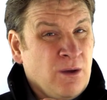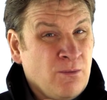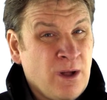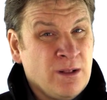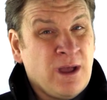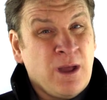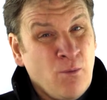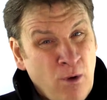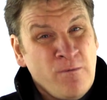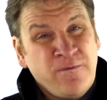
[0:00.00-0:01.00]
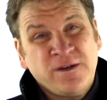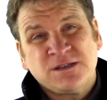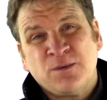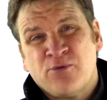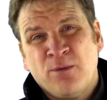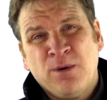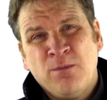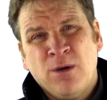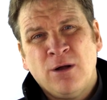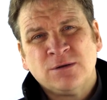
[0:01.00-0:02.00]
Well, it won't fix the
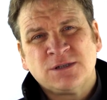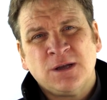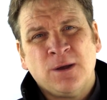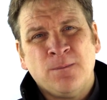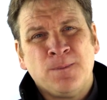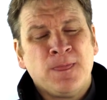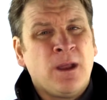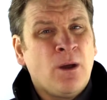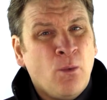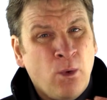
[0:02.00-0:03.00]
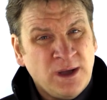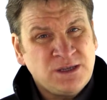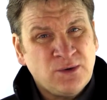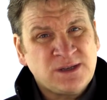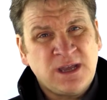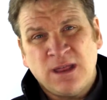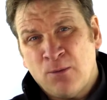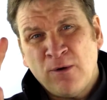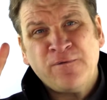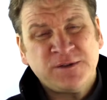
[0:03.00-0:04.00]
problem long term. Why do I say
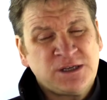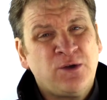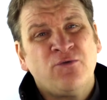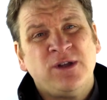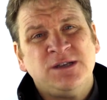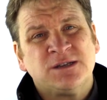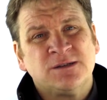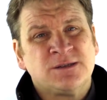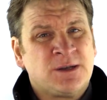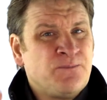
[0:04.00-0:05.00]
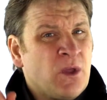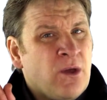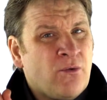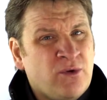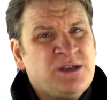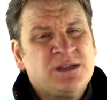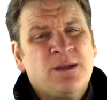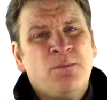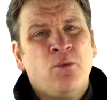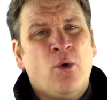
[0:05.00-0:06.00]
that? Well, for two reasons. Reason
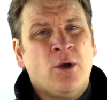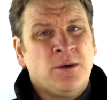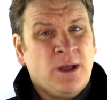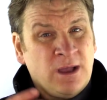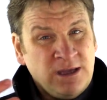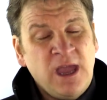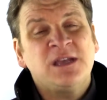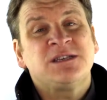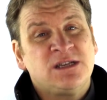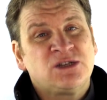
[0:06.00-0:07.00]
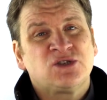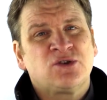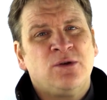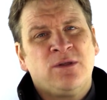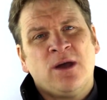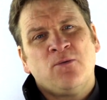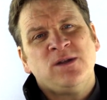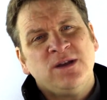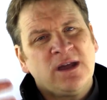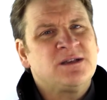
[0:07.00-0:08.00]
number one, yes, it's true that
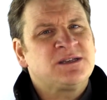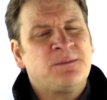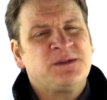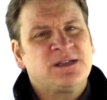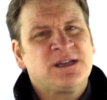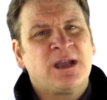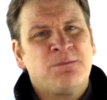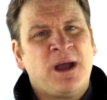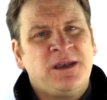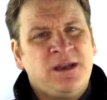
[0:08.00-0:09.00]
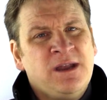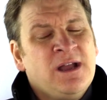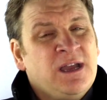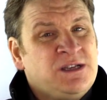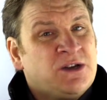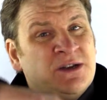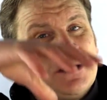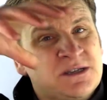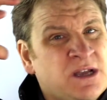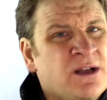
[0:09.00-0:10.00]
when you get the septic tank man in, he's going to
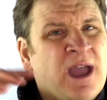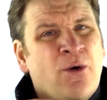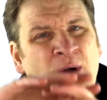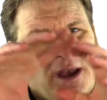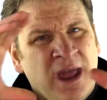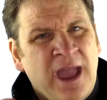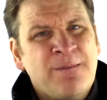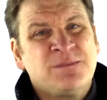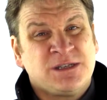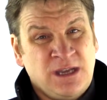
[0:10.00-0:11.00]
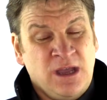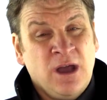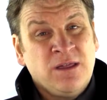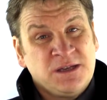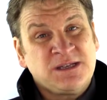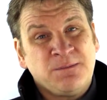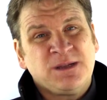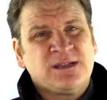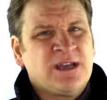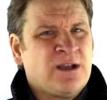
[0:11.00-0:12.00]
suck out and empty the
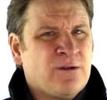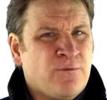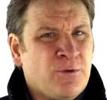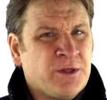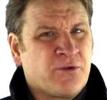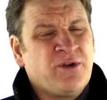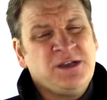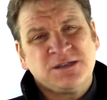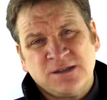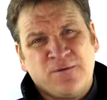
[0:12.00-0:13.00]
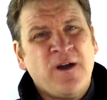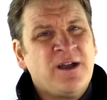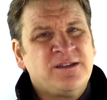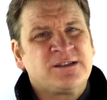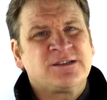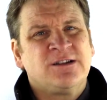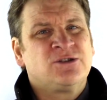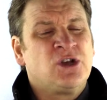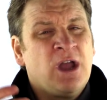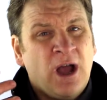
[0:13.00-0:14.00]
septic tank of all the grease, the fat and the
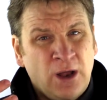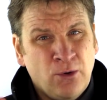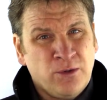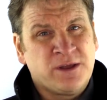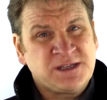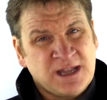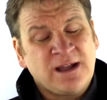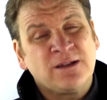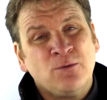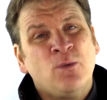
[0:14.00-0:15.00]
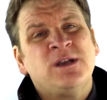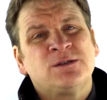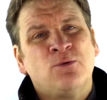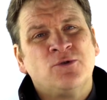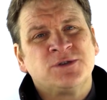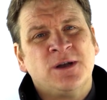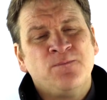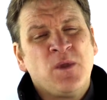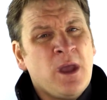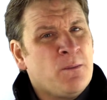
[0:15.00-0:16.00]
sludge and all the stagnant wastewater.
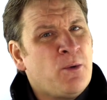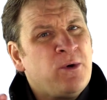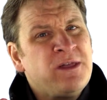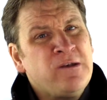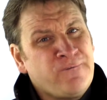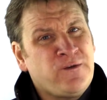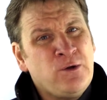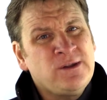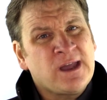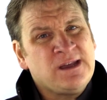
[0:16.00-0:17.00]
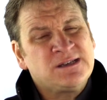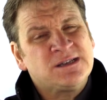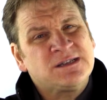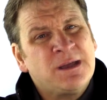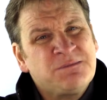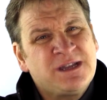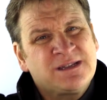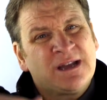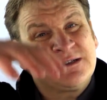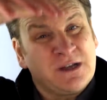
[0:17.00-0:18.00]
But within a few days, the septic
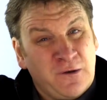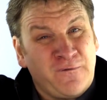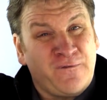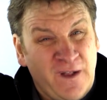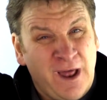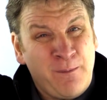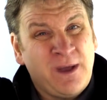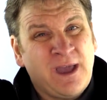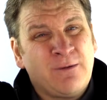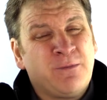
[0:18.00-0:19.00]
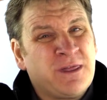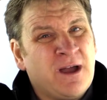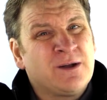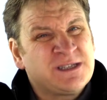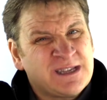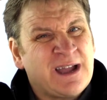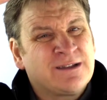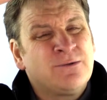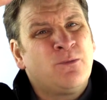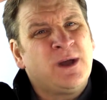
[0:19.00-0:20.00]
tank's going to fill up again with that
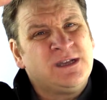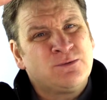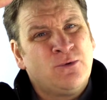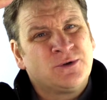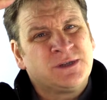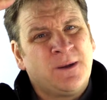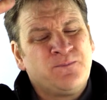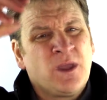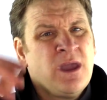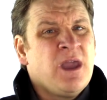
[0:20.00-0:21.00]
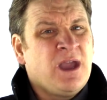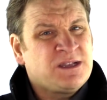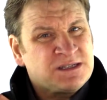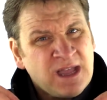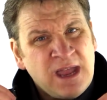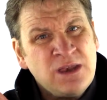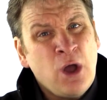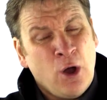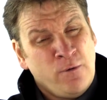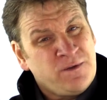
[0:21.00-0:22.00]
stagnant wastewater. It's
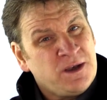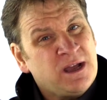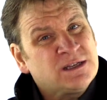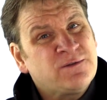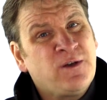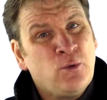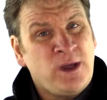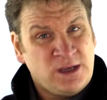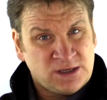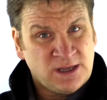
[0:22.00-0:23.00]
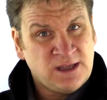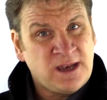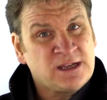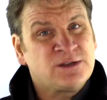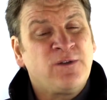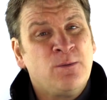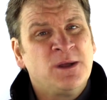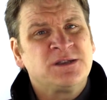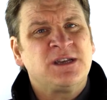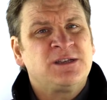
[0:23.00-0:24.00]
then, over the next few weeks and the next few
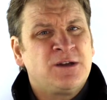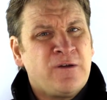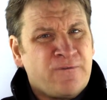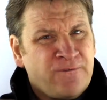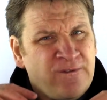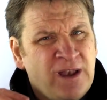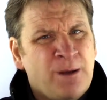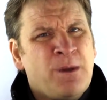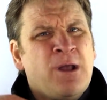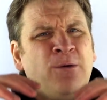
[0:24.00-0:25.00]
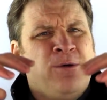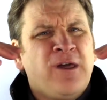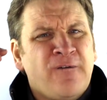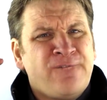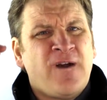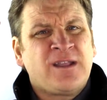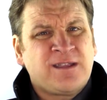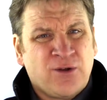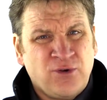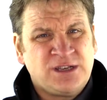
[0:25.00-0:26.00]
months, it's going to fill up with that fat,
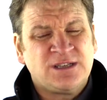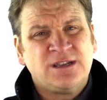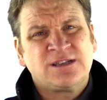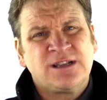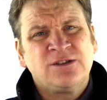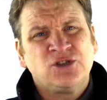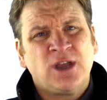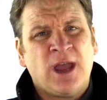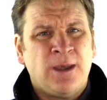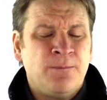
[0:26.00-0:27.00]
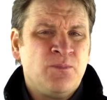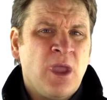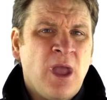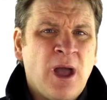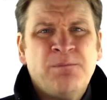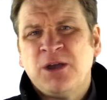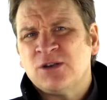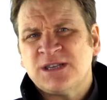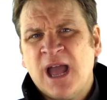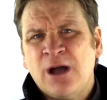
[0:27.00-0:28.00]
the grease and the sludge again. And
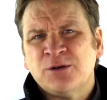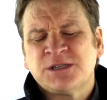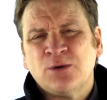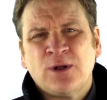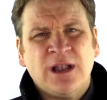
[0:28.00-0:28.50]
because the household